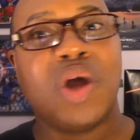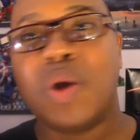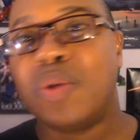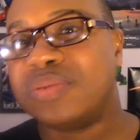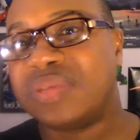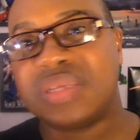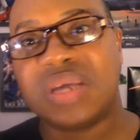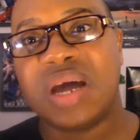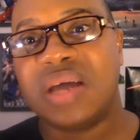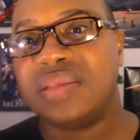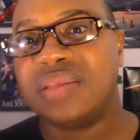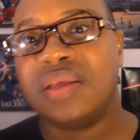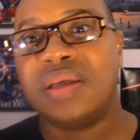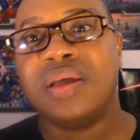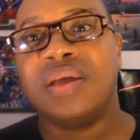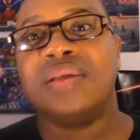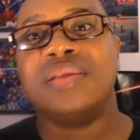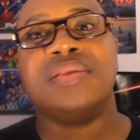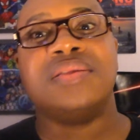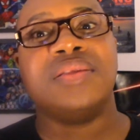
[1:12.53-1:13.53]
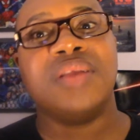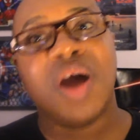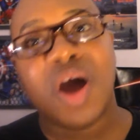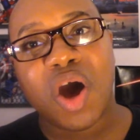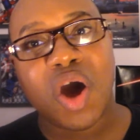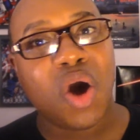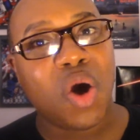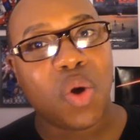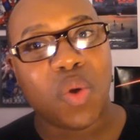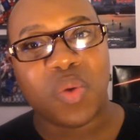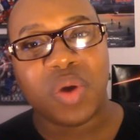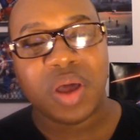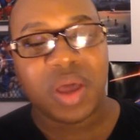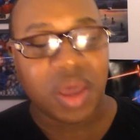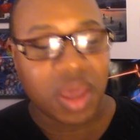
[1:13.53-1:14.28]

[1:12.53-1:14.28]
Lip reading: son, no.